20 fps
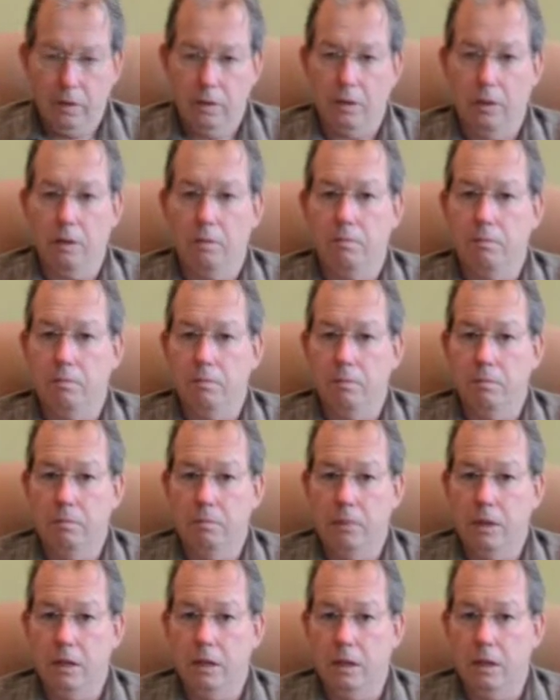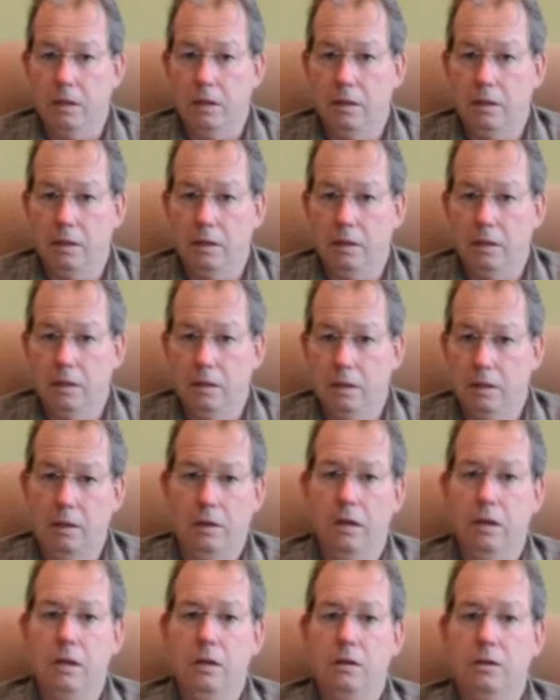that, that
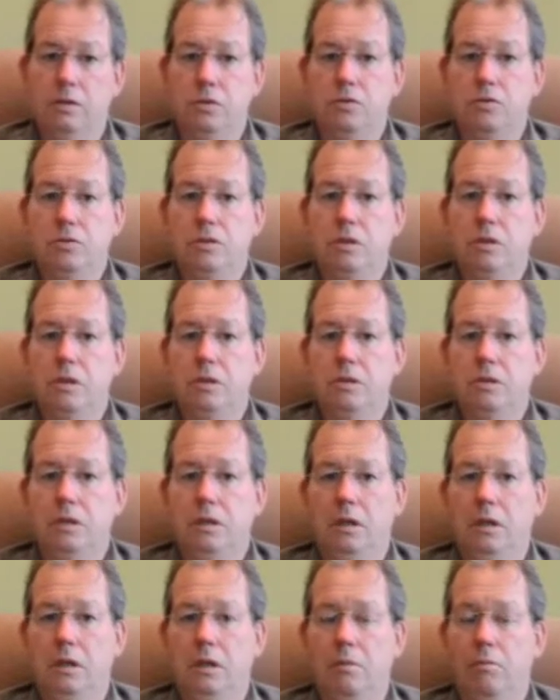they're here, The Trinity is here.